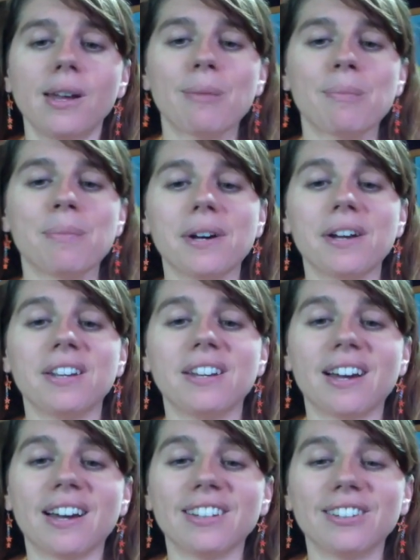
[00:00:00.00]
But
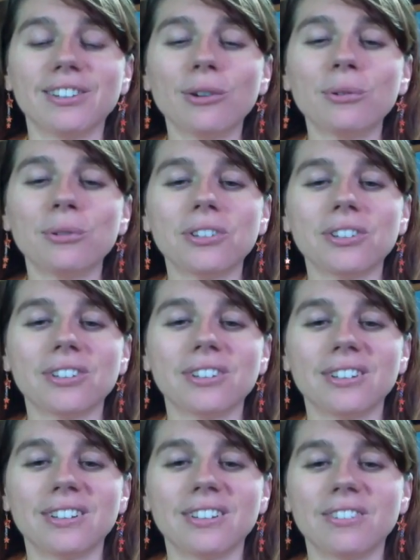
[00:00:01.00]
don't
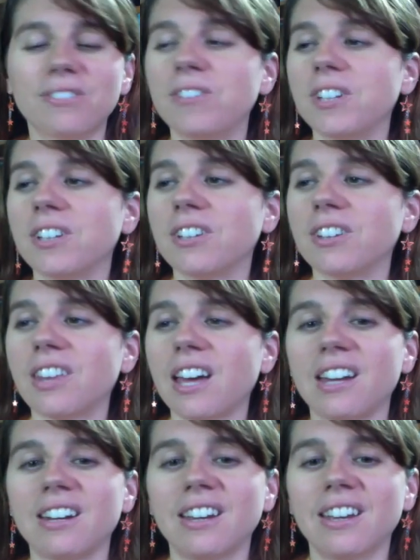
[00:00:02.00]
feel
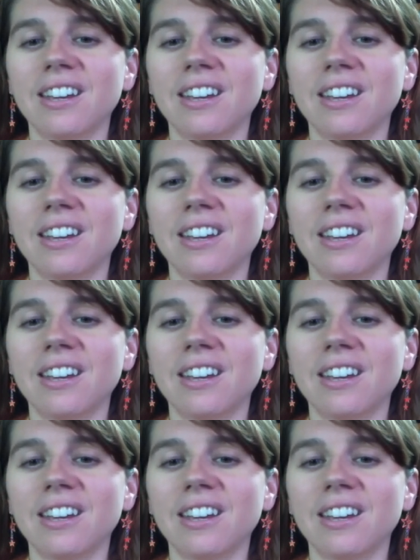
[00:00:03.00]
that